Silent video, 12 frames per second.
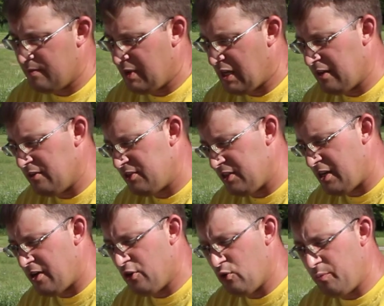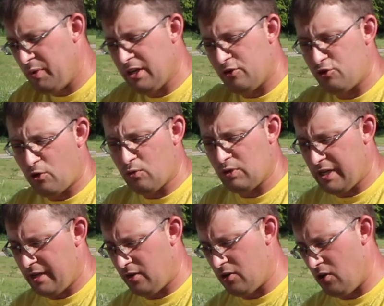Another scenario would be a drone
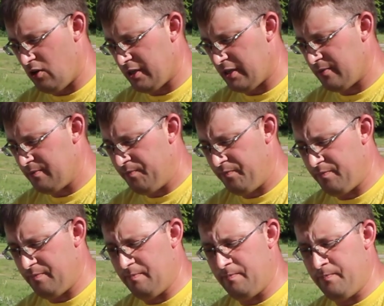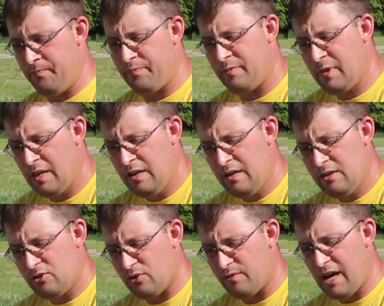laying colony.
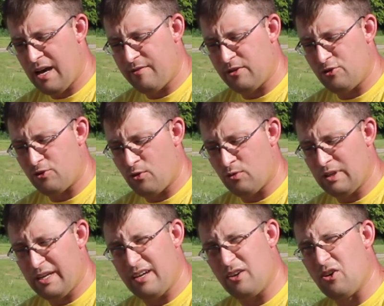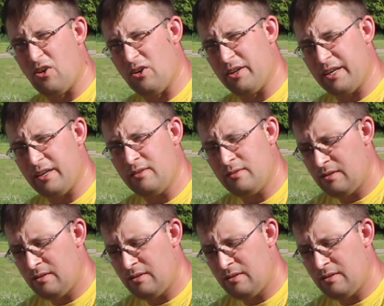So if I have a drone laying colony,